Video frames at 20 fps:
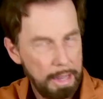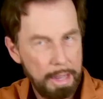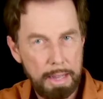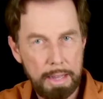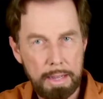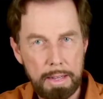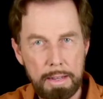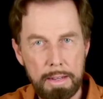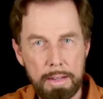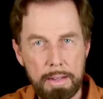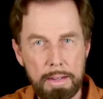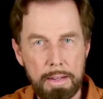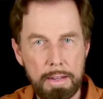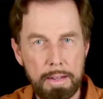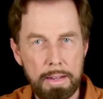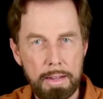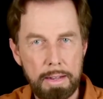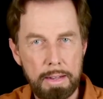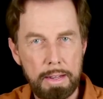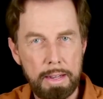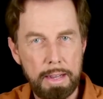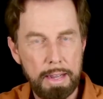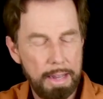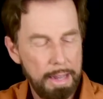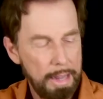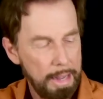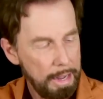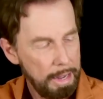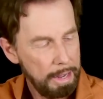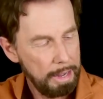
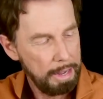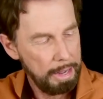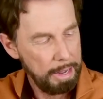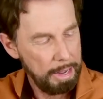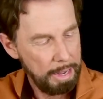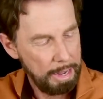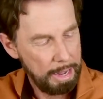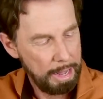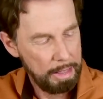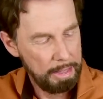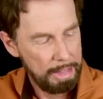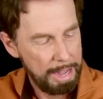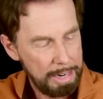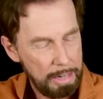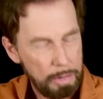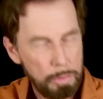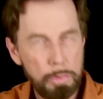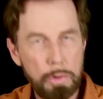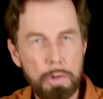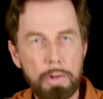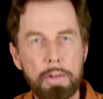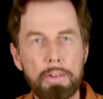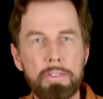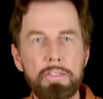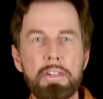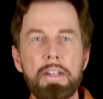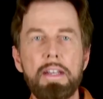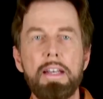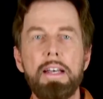And then it works.